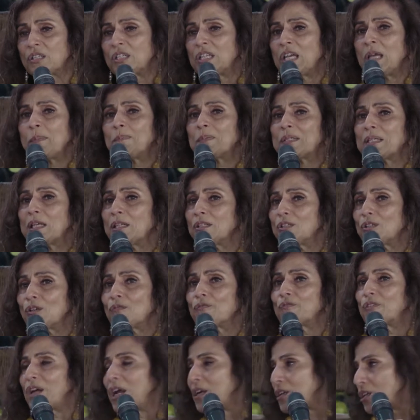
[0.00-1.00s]
deep sense
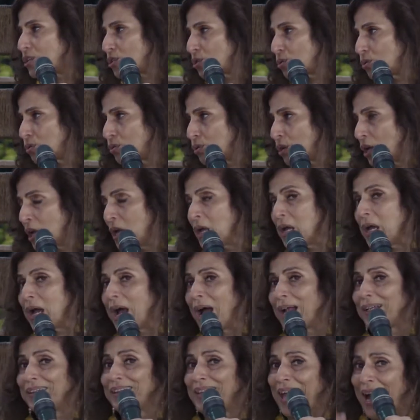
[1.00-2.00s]
of gratitude.
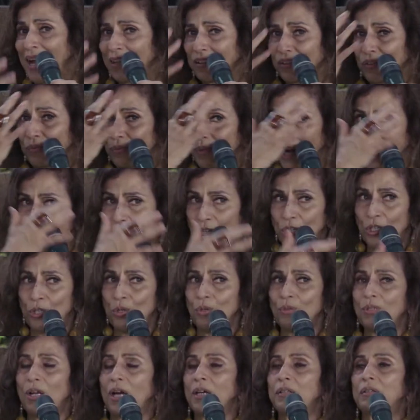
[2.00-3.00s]
And that
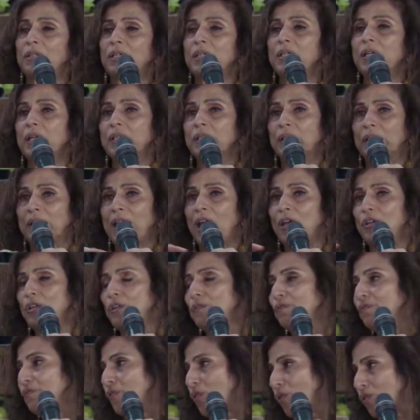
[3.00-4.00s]
gratitude, I think, is
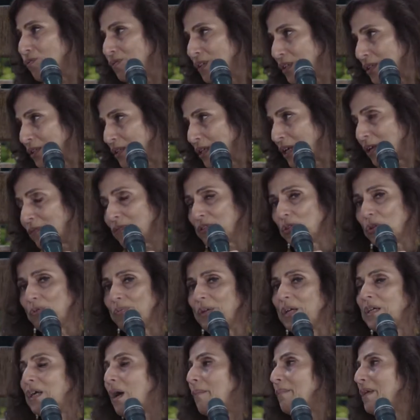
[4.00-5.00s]
carried forward, even though
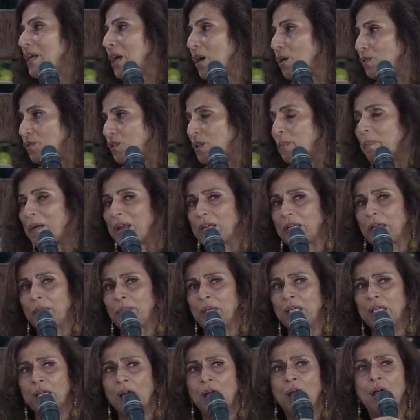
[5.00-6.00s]
we are coming out of the
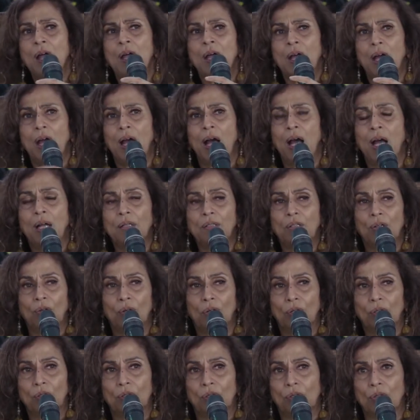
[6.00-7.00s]
pandemic. And
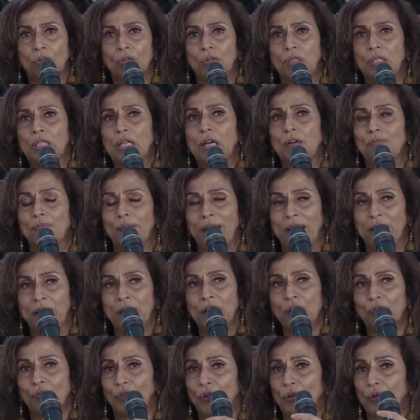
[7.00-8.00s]
also the
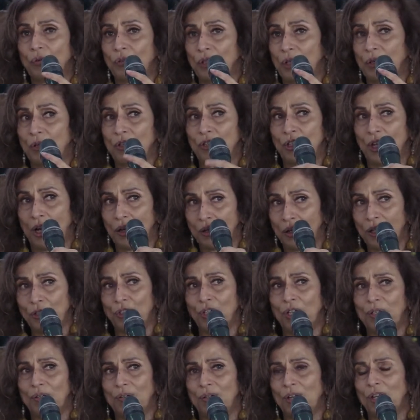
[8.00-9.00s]
awareness for the younger
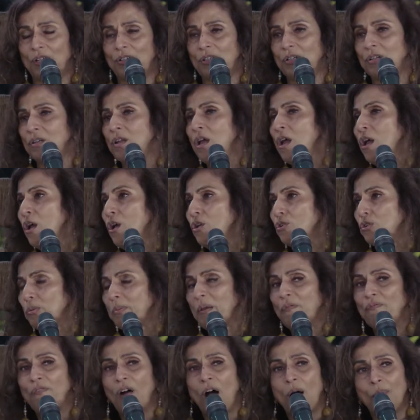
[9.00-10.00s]
generation to
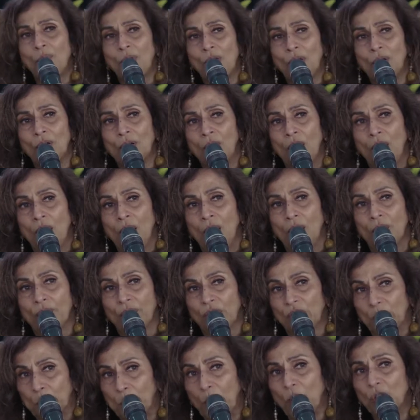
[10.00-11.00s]
be far more
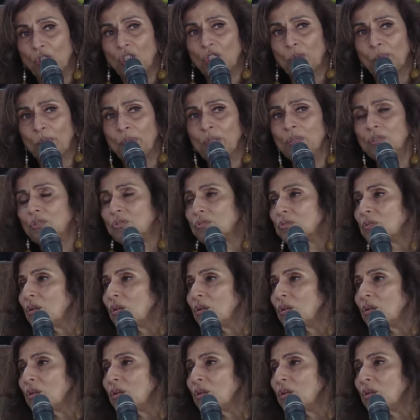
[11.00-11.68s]
responsible